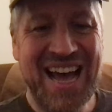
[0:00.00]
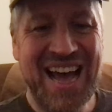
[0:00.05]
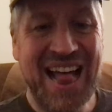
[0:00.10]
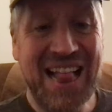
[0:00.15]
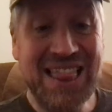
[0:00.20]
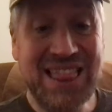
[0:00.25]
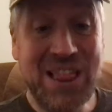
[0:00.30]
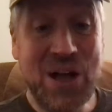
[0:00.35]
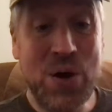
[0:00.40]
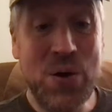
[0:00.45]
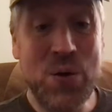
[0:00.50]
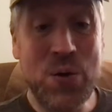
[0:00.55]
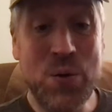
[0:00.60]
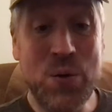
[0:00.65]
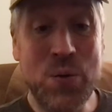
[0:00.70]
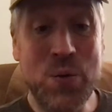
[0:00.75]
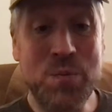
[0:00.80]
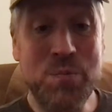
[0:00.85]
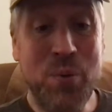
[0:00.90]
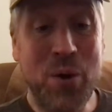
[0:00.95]

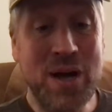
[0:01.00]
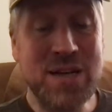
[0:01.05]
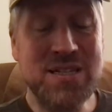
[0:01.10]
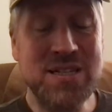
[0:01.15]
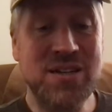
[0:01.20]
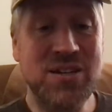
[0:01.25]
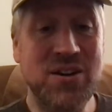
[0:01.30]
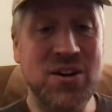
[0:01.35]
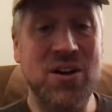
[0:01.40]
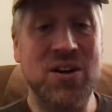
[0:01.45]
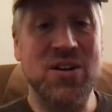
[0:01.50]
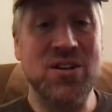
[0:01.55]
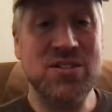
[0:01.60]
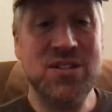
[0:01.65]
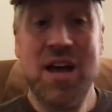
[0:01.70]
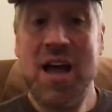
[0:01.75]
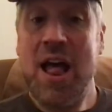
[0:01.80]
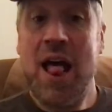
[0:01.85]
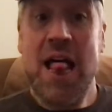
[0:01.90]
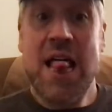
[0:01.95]
Hello, boys and girls.
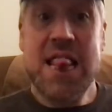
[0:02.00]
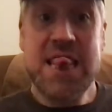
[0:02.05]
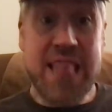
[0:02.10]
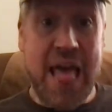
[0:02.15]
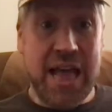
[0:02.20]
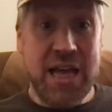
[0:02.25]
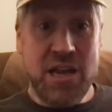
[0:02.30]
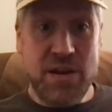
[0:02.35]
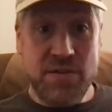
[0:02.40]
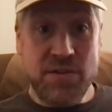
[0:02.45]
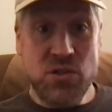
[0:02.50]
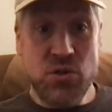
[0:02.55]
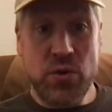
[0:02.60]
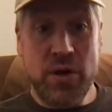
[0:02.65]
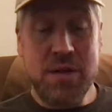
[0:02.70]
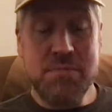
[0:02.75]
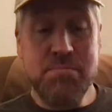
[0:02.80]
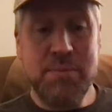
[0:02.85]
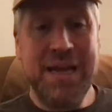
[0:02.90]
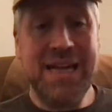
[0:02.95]
Thank you for
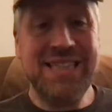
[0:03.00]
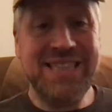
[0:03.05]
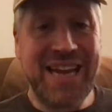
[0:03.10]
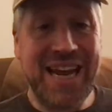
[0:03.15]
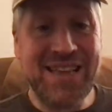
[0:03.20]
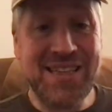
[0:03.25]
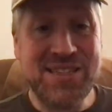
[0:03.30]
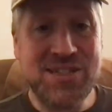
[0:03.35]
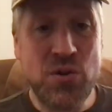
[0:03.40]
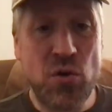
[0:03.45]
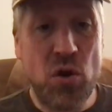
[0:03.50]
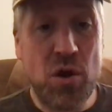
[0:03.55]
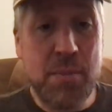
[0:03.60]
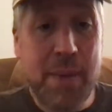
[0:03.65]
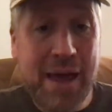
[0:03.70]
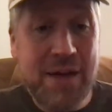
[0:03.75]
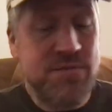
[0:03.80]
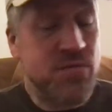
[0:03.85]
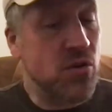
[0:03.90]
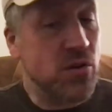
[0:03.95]
joining me, Dan the Story
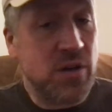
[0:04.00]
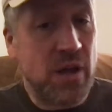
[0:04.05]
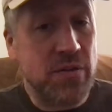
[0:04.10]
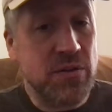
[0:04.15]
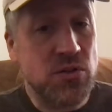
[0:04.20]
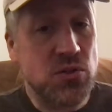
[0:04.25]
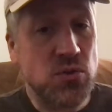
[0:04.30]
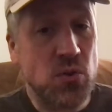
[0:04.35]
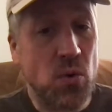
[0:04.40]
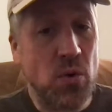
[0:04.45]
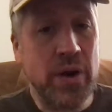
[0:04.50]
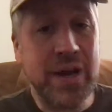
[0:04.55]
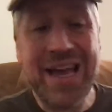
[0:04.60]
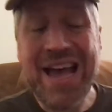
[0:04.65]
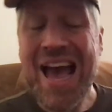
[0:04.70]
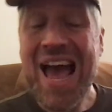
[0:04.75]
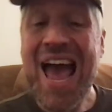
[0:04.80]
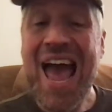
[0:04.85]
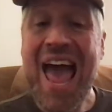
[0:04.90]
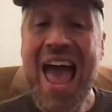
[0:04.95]
Man, for another story.
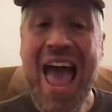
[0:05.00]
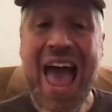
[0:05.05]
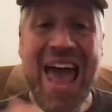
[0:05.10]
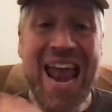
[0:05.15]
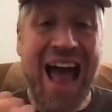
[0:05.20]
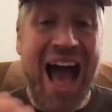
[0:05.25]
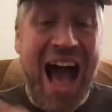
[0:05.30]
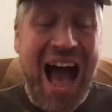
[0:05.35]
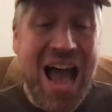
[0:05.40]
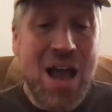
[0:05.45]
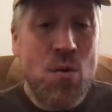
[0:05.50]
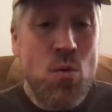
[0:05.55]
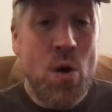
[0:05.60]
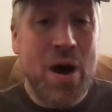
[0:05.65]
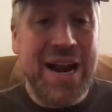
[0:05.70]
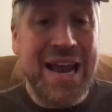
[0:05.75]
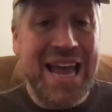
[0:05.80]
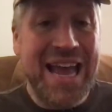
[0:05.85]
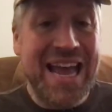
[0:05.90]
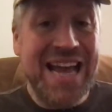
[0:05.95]
And I
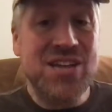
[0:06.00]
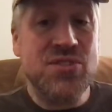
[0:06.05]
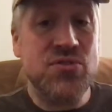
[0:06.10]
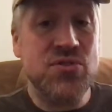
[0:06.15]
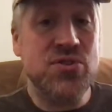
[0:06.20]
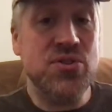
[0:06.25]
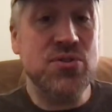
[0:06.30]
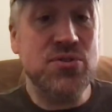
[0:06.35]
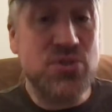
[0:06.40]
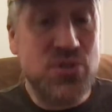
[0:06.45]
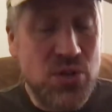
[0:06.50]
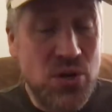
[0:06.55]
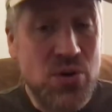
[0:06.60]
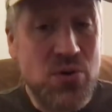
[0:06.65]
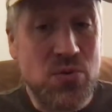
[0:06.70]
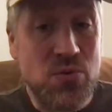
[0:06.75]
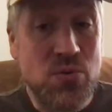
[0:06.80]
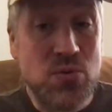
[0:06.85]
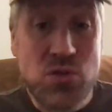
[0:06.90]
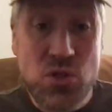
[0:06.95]
want to introduce
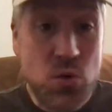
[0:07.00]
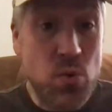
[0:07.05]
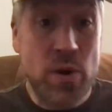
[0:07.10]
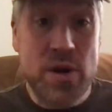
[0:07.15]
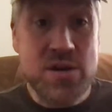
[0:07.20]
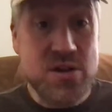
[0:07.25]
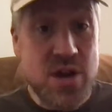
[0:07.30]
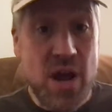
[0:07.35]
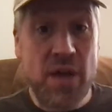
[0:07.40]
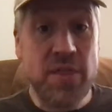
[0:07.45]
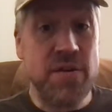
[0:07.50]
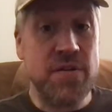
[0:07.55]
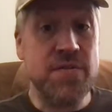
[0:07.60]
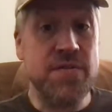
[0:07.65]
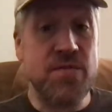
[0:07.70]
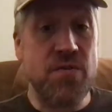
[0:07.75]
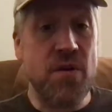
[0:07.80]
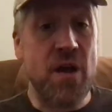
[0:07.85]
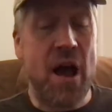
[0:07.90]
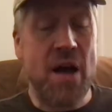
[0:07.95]
you to
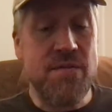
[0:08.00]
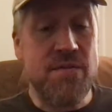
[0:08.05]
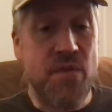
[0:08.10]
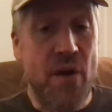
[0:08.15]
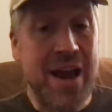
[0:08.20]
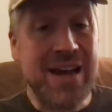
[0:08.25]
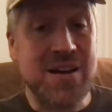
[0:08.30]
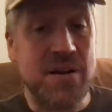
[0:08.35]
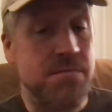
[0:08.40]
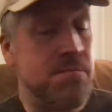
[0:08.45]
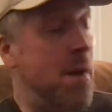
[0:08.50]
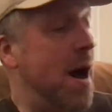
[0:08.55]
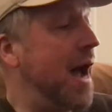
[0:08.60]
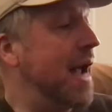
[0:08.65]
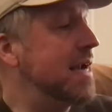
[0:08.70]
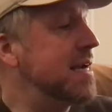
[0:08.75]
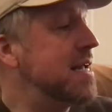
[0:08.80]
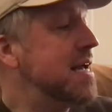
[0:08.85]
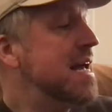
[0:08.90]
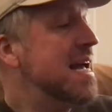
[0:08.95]
a friend of
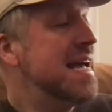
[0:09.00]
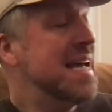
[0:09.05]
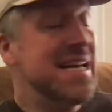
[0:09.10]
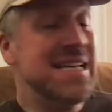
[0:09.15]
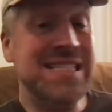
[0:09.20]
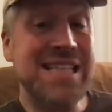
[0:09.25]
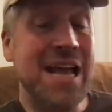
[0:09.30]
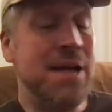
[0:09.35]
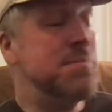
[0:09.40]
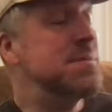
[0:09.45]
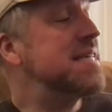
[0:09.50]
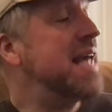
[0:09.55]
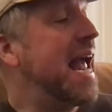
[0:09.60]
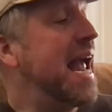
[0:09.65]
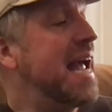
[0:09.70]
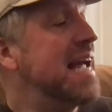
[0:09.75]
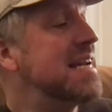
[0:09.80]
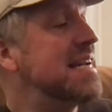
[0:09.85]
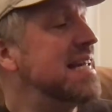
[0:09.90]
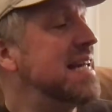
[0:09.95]
mine. His name is
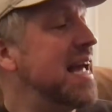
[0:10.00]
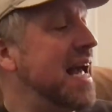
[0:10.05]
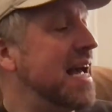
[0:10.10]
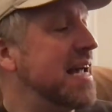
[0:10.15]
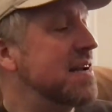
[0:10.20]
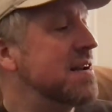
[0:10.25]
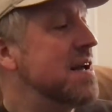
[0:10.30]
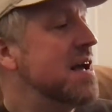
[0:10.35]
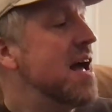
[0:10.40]
Andy Ant.